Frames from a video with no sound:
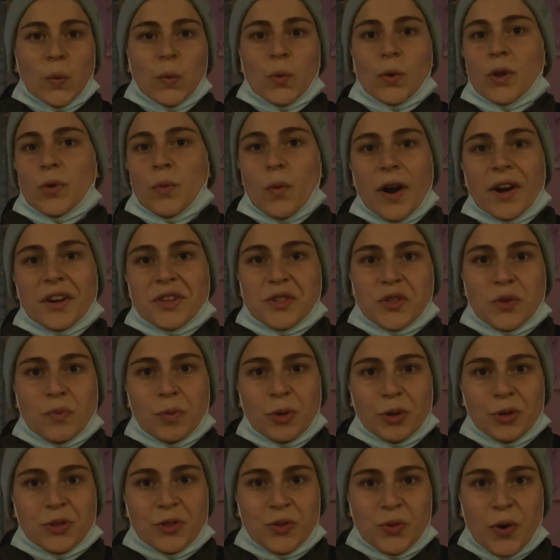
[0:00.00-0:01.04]
We were
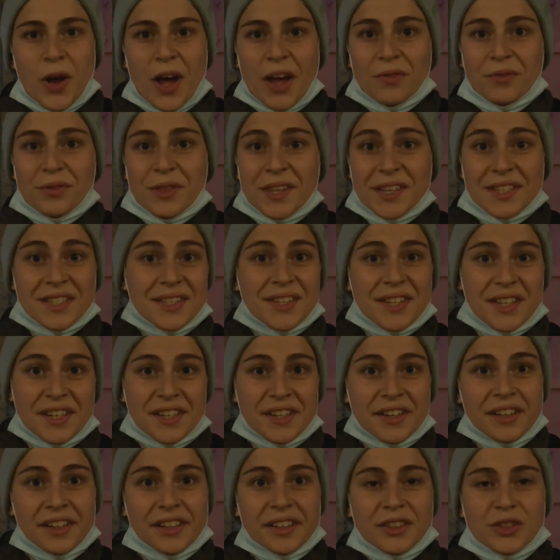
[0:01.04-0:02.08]
supposed to have this
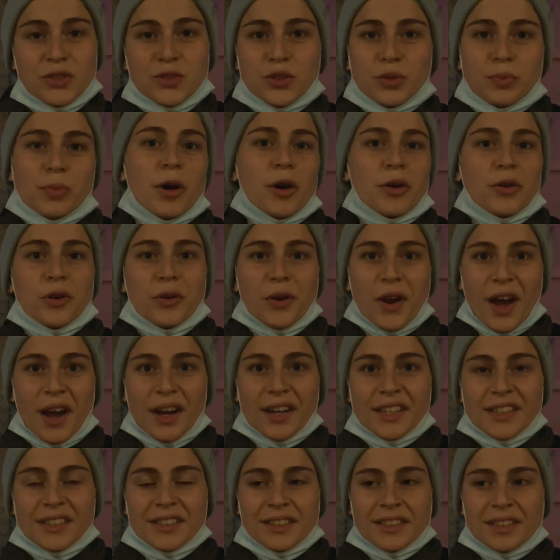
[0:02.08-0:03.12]
dinner tomorrow
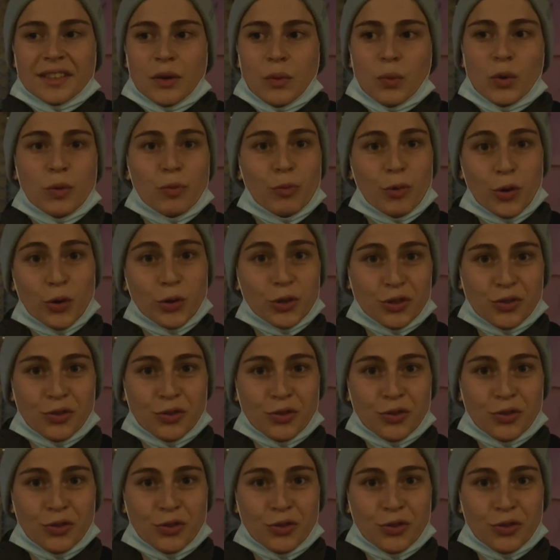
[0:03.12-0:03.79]
night. We booked